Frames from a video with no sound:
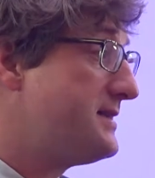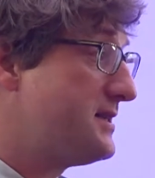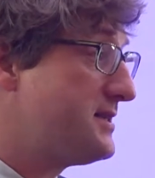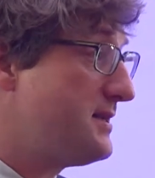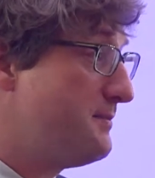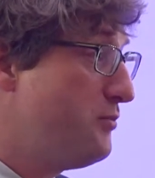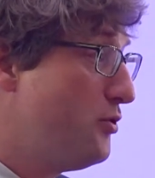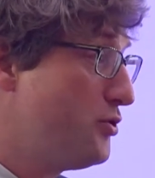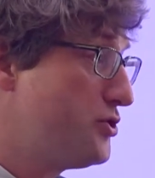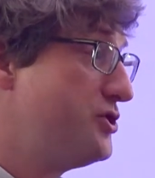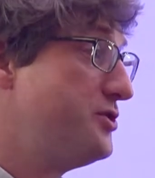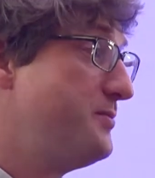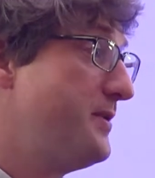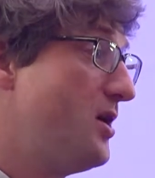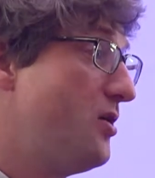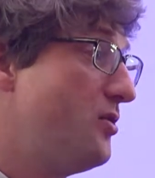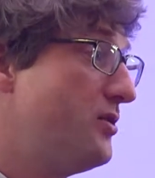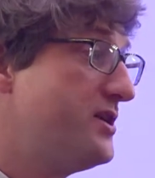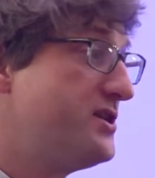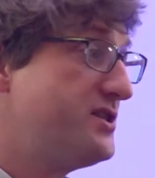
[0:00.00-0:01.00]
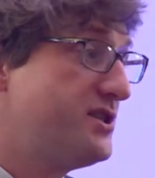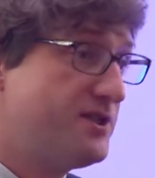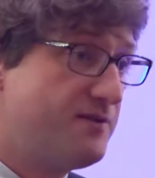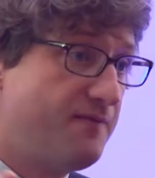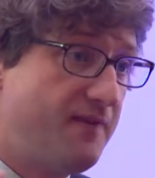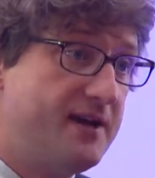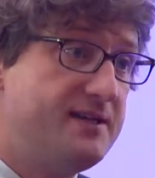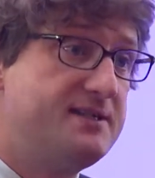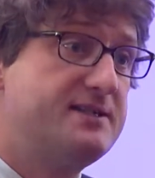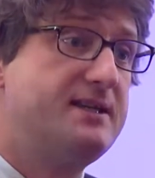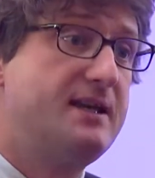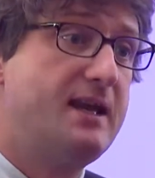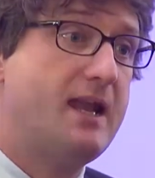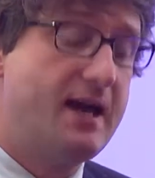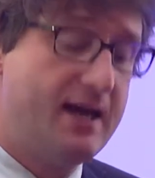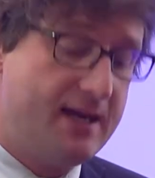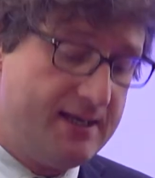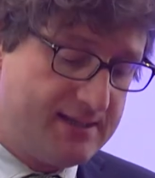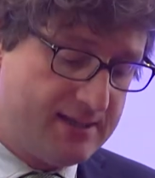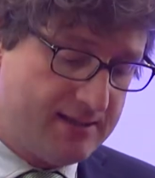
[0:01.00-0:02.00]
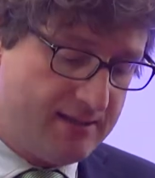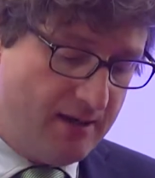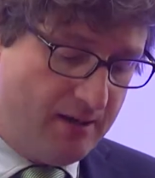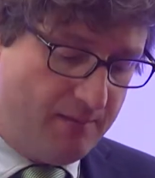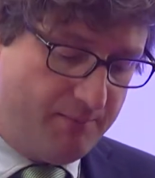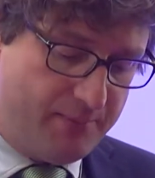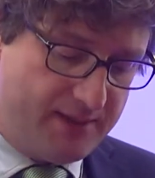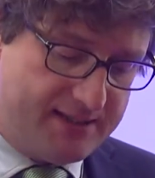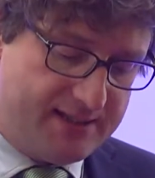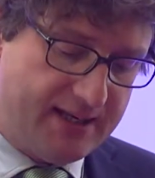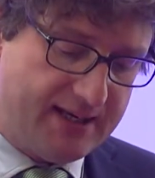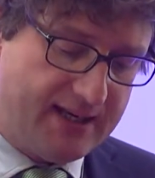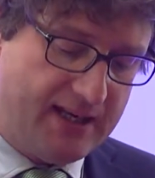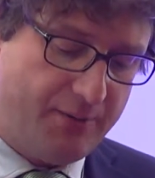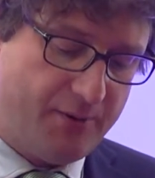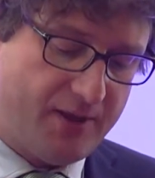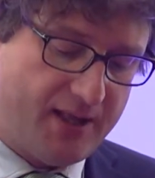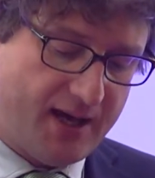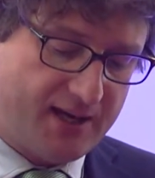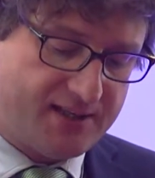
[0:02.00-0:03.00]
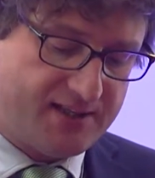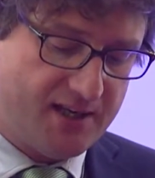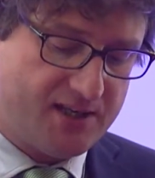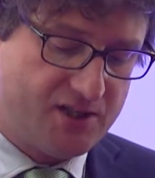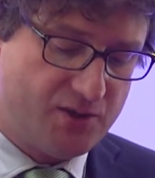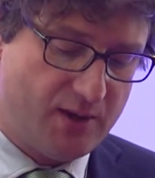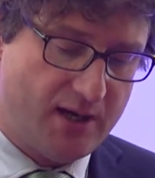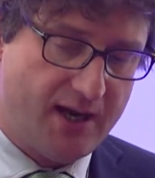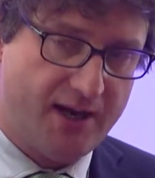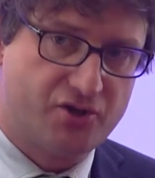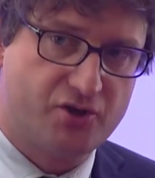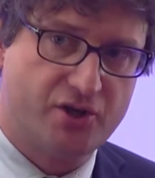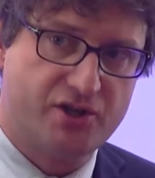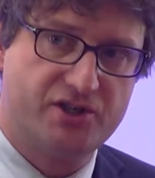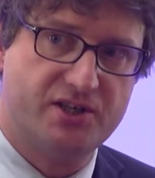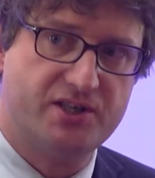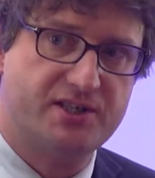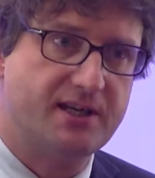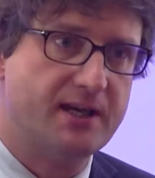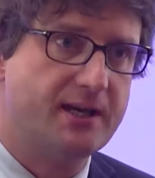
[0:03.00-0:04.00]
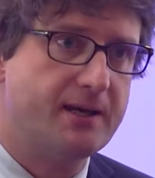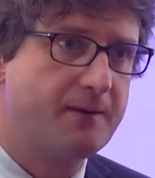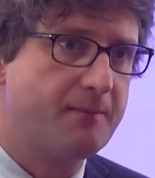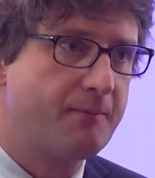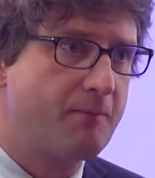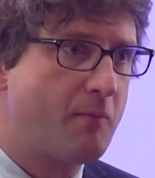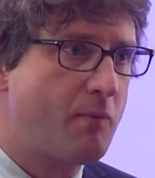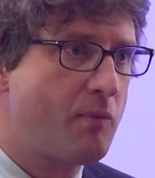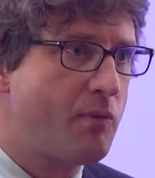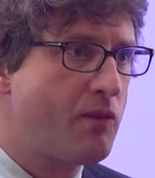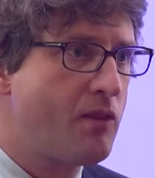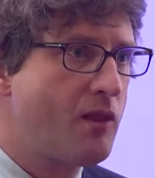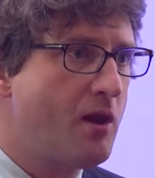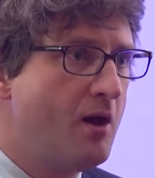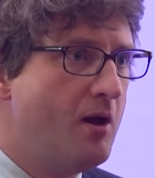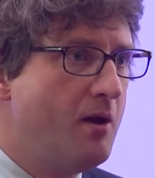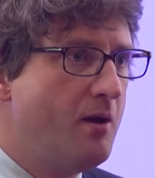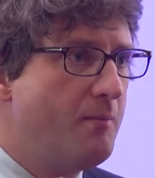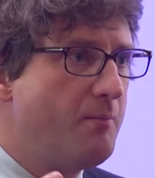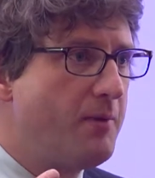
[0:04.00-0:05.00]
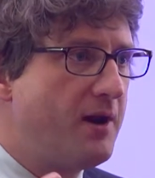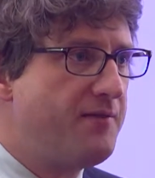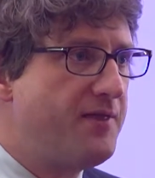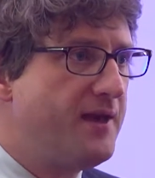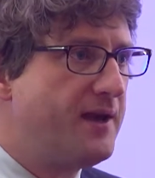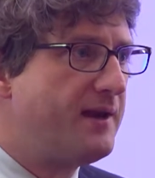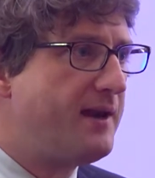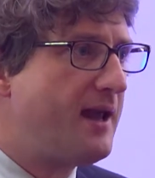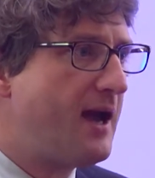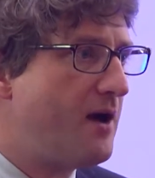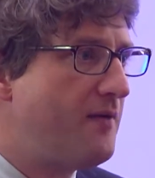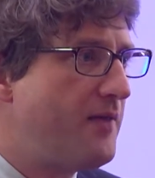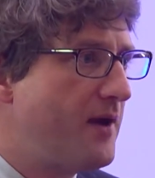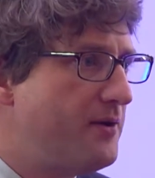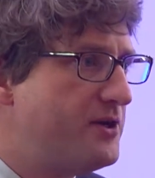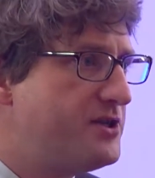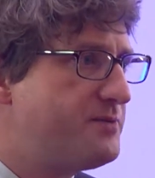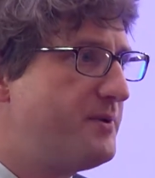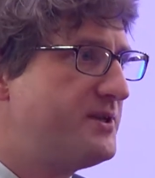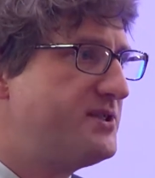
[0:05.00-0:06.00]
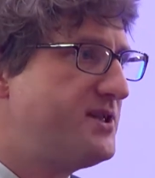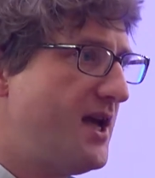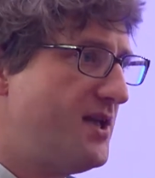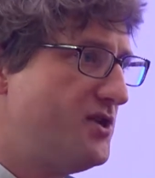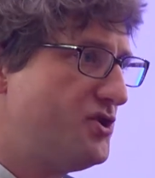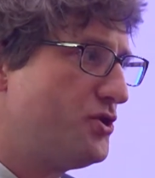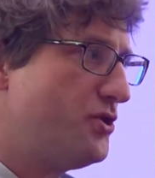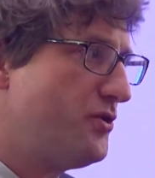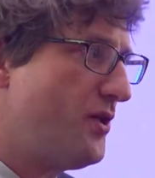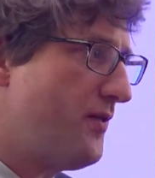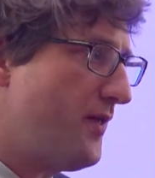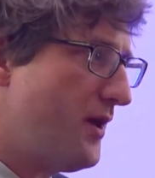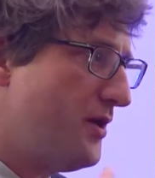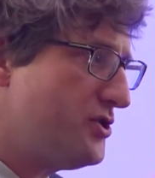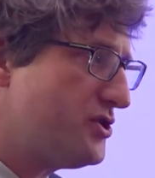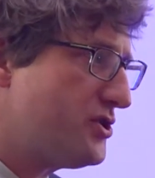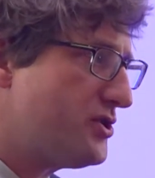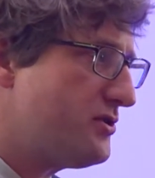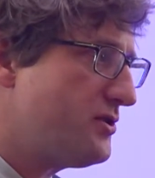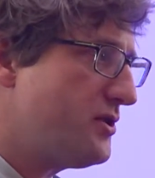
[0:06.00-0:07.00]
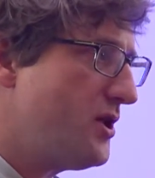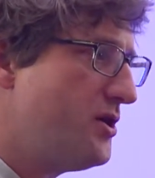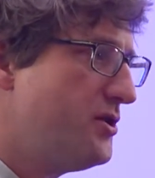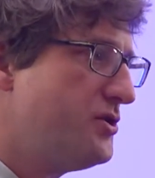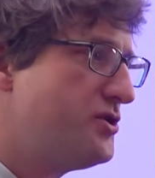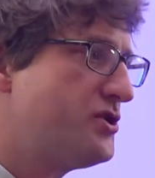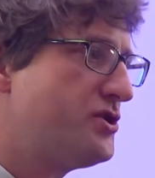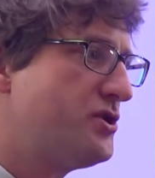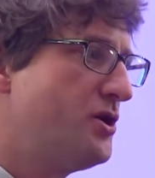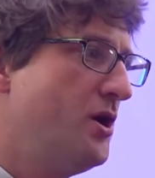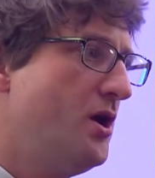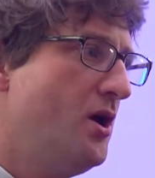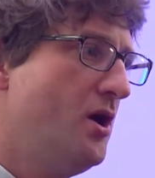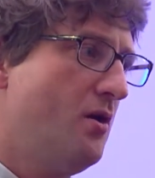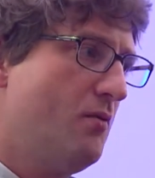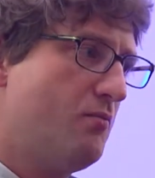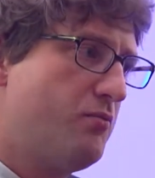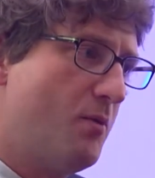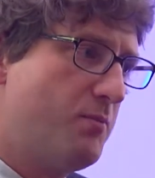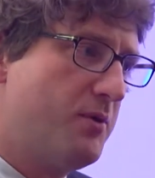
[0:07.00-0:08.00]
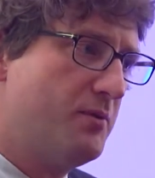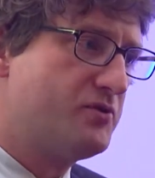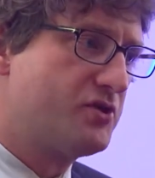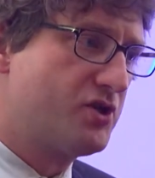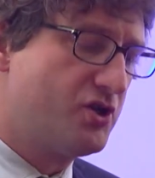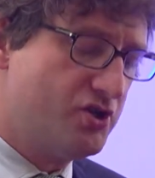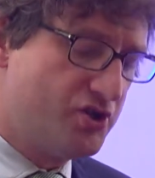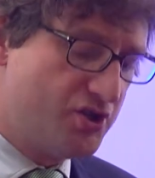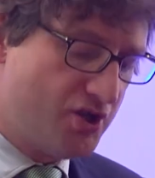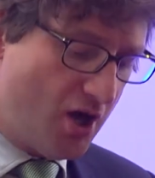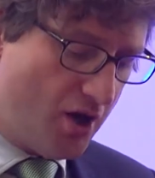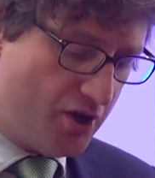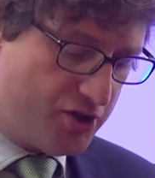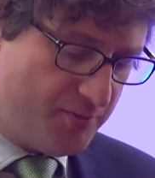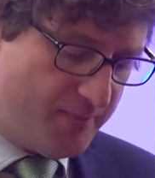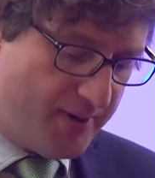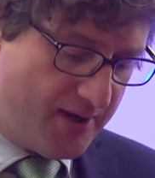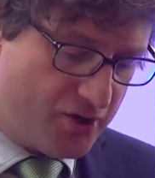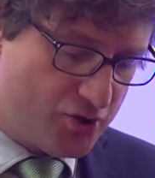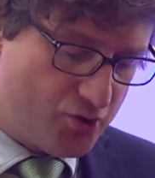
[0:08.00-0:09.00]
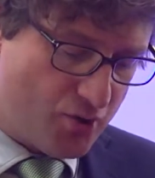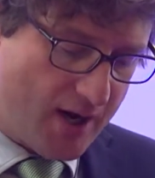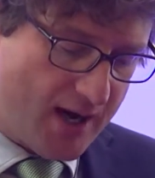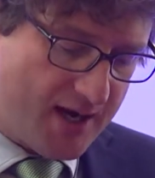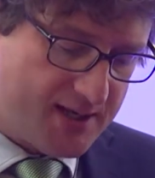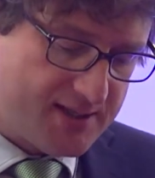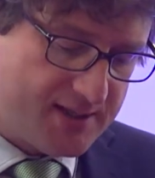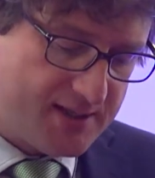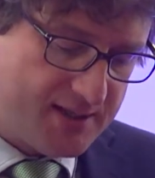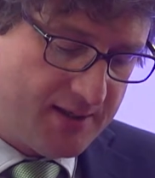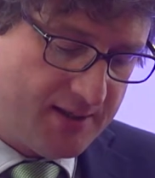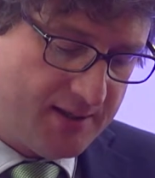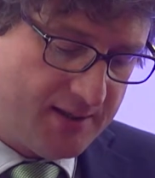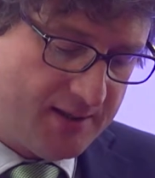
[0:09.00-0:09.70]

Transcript: It's important to be honest. It's faced delays, particularly with access to electricity. But I think now there is potential that those problems can start to be addressed.